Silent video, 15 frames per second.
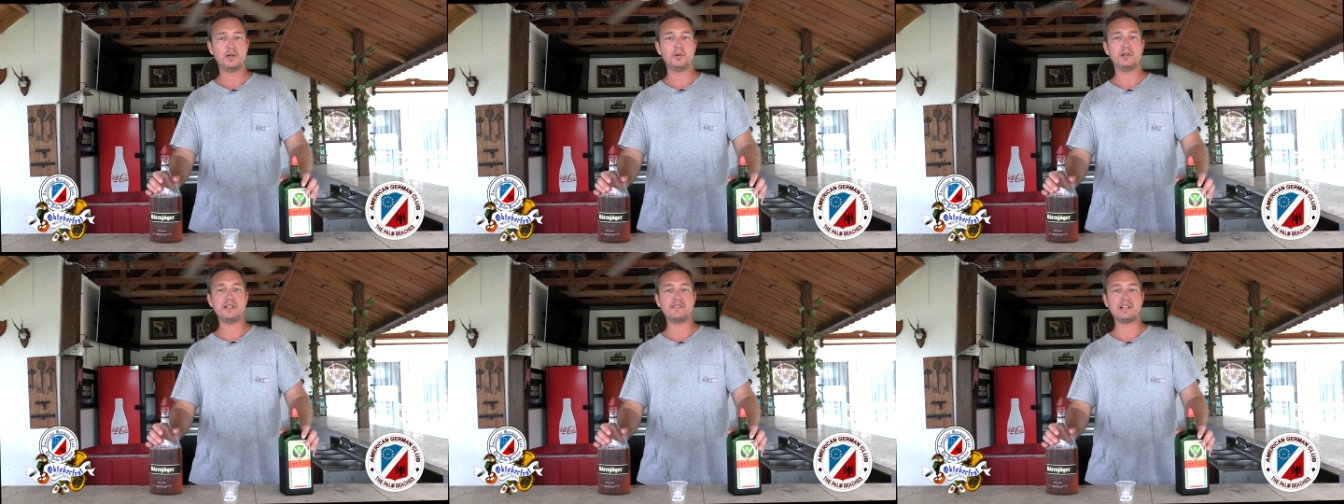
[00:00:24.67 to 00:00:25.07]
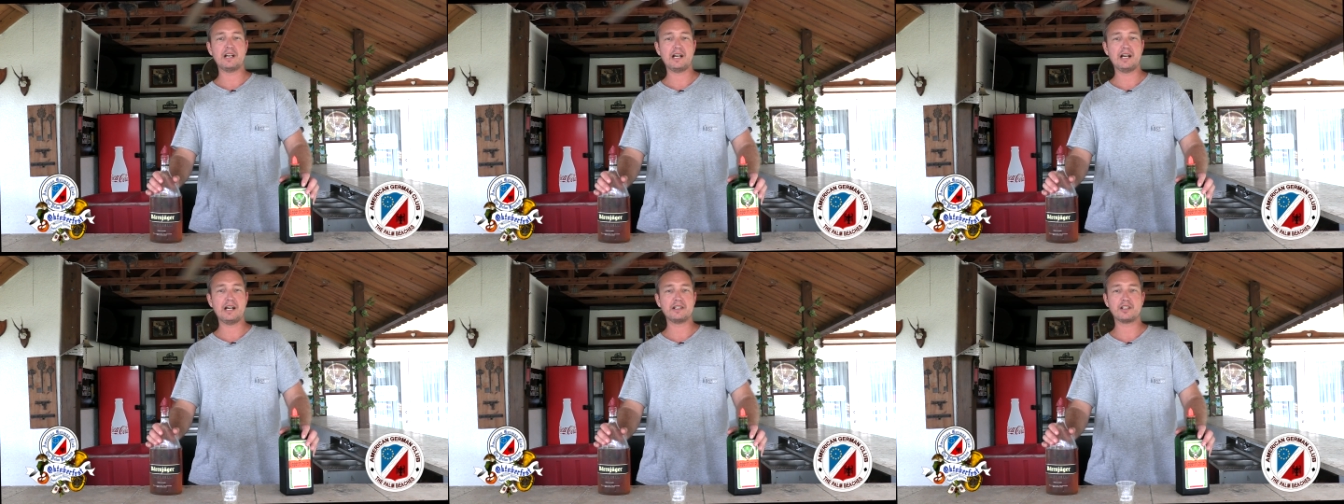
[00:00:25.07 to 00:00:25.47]
We've
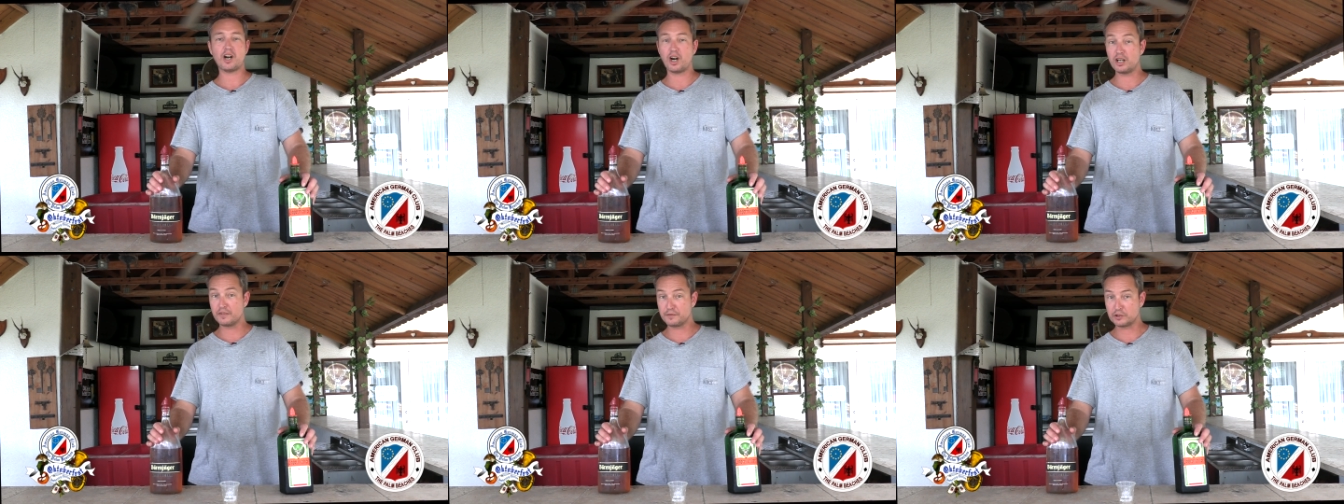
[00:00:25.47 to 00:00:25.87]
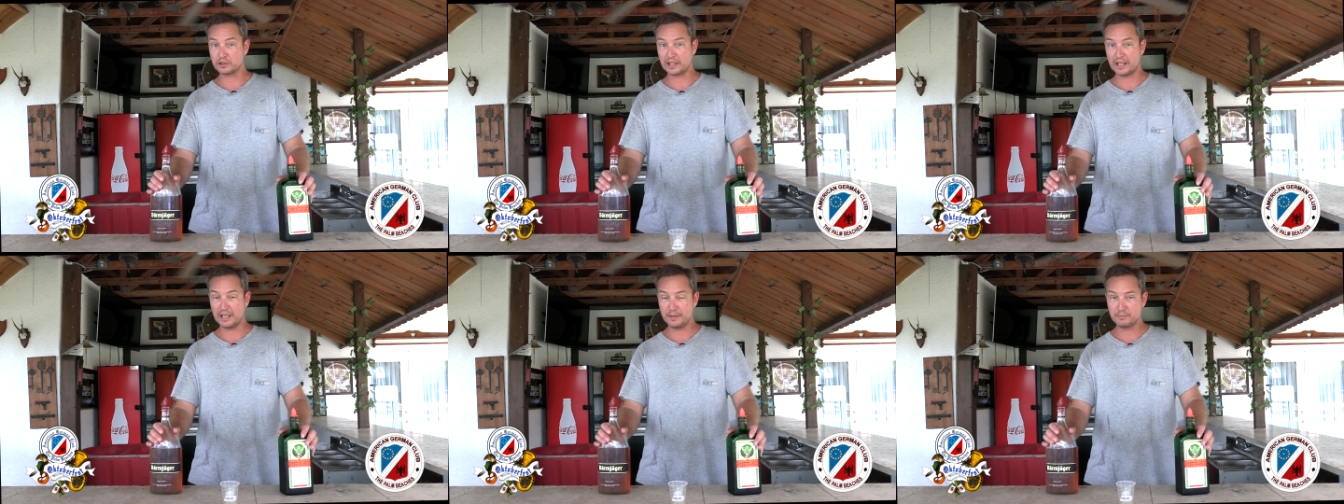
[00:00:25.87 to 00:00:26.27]
got carnival
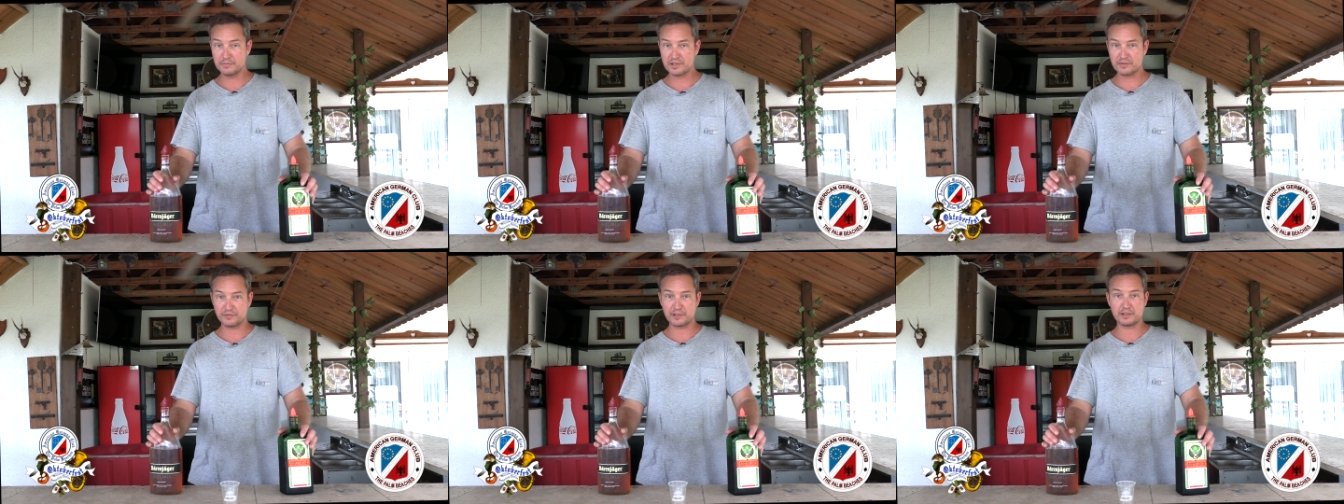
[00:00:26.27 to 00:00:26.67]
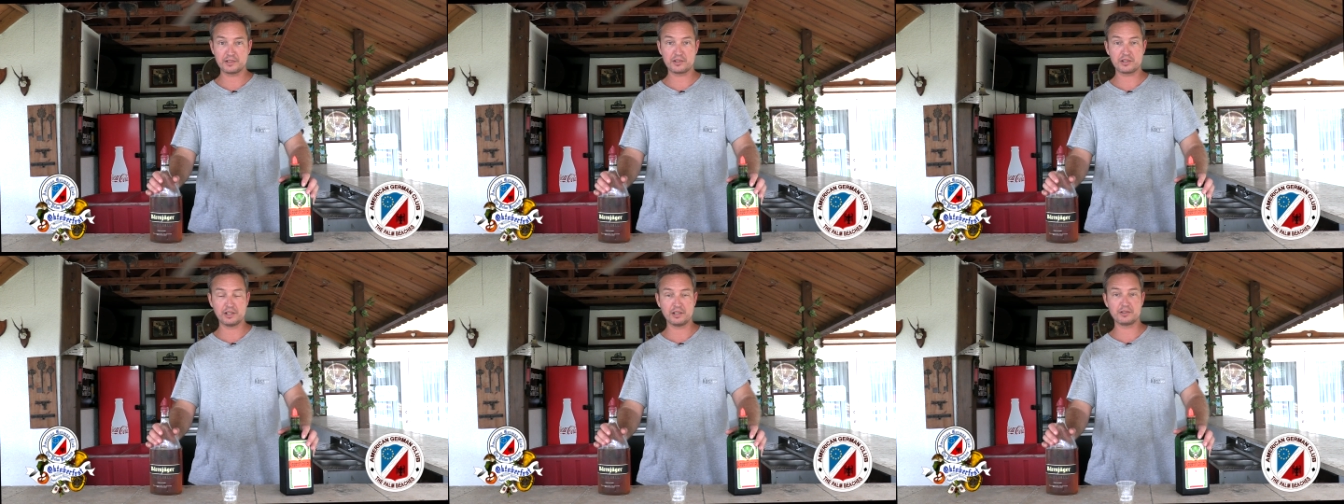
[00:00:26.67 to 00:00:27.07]
games for the
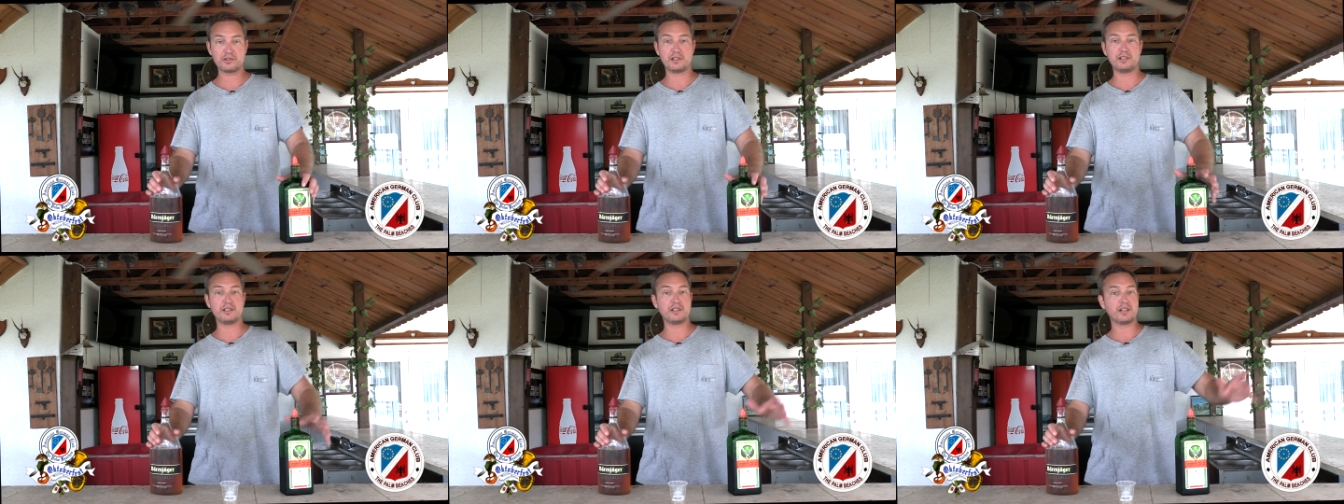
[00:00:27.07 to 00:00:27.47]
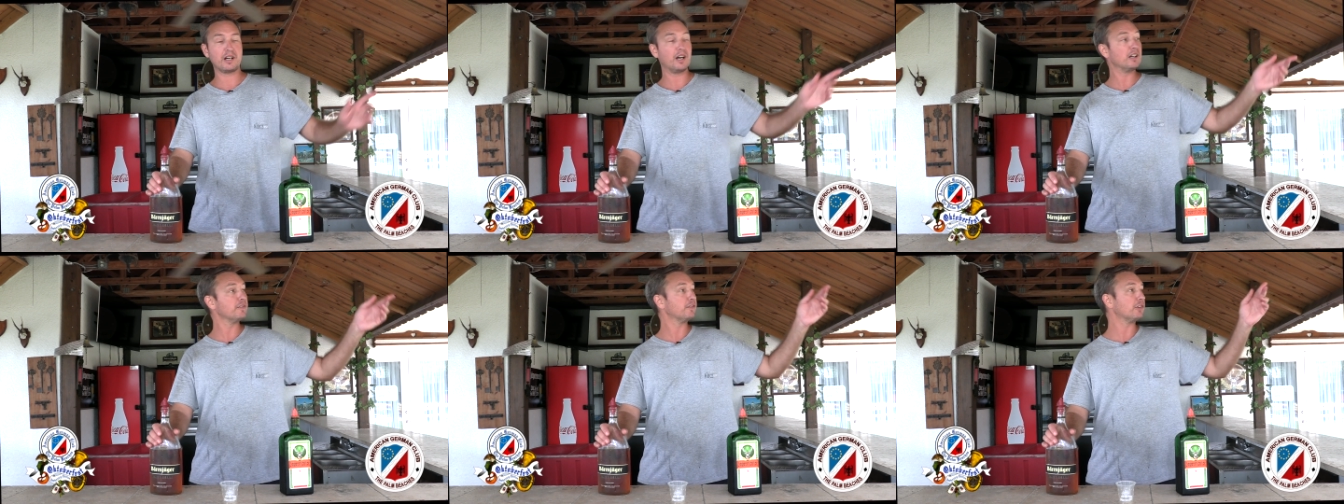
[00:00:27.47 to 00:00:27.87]
children and
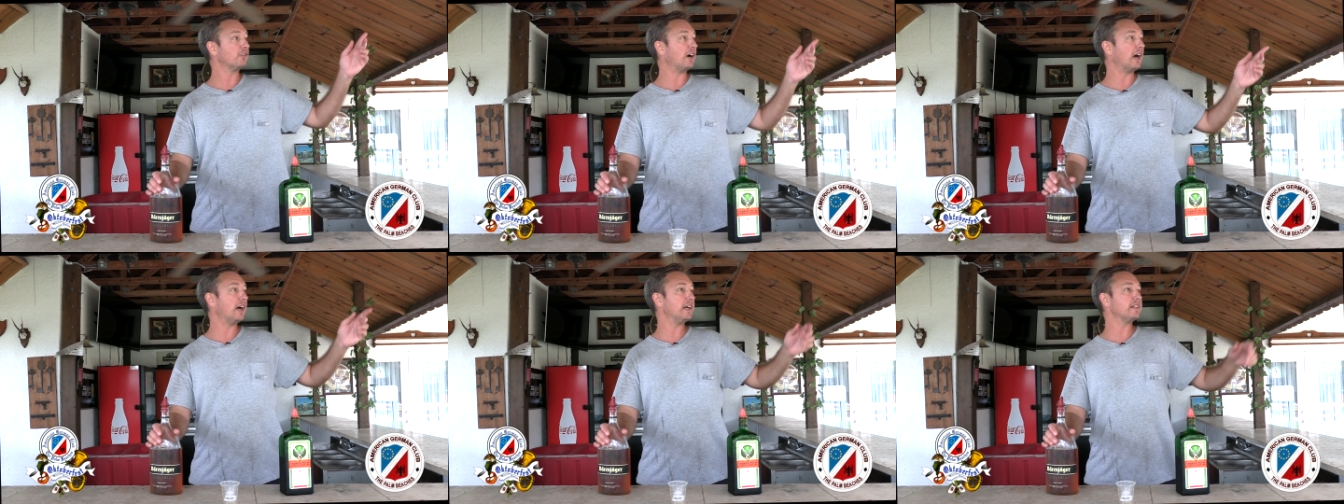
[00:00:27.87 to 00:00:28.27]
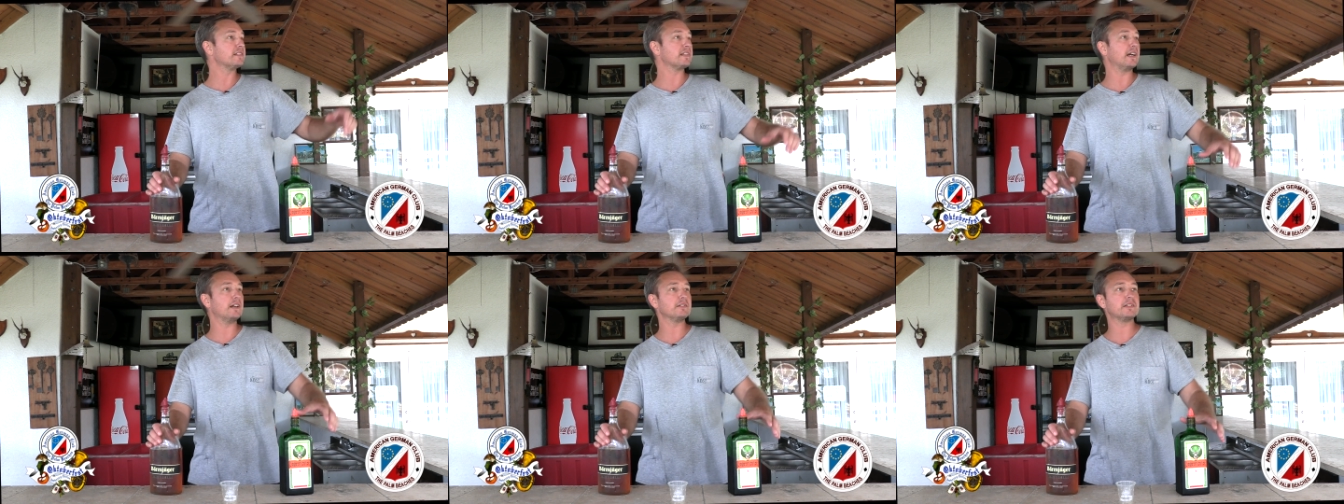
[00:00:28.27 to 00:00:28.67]
carnival
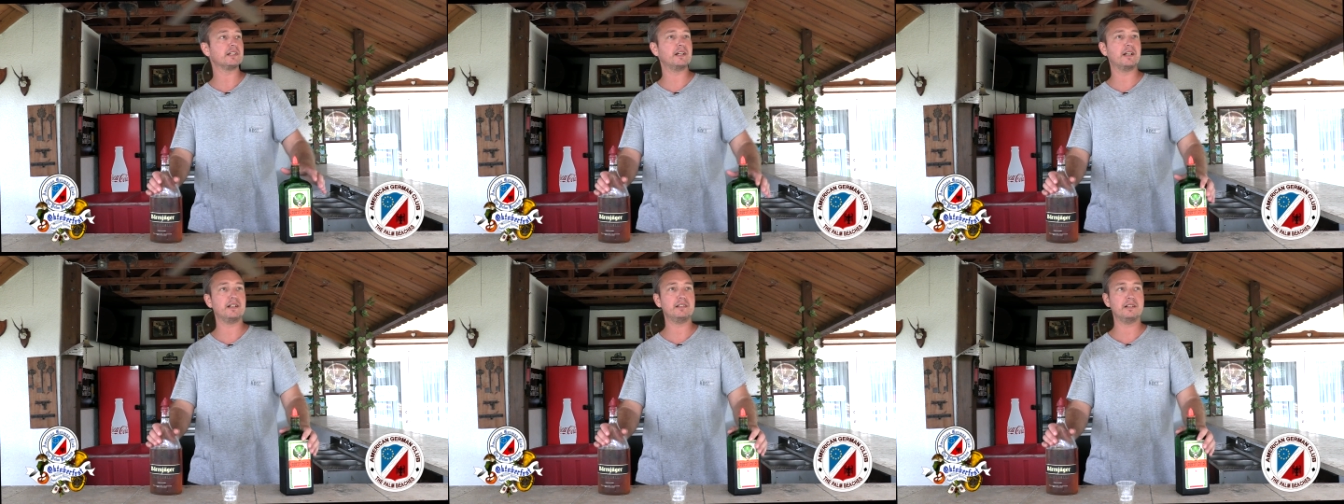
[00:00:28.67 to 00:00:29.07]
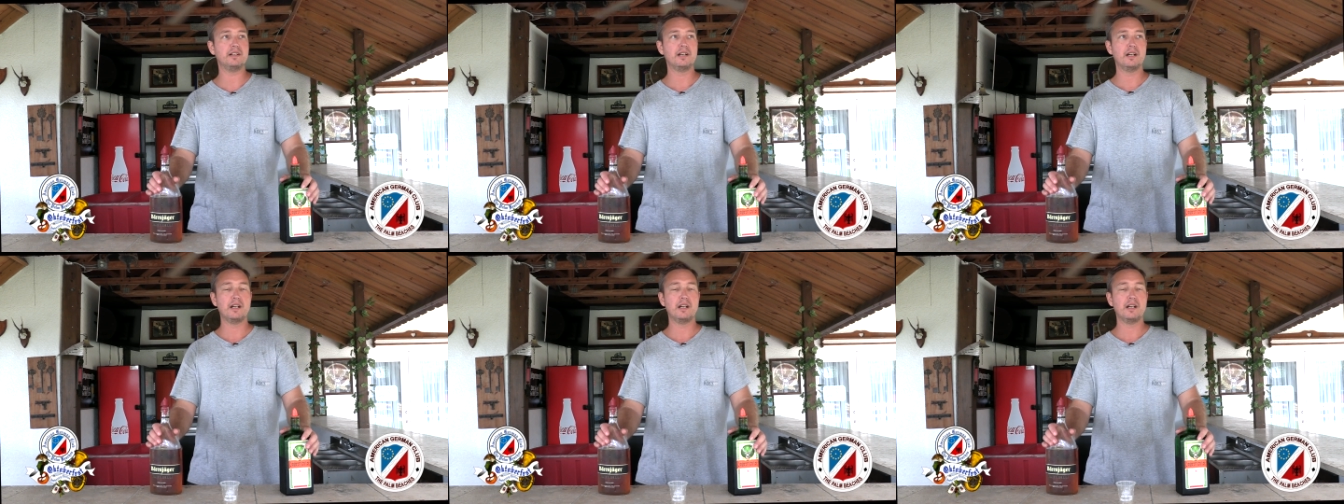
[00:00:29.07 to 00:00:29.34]
rides out there.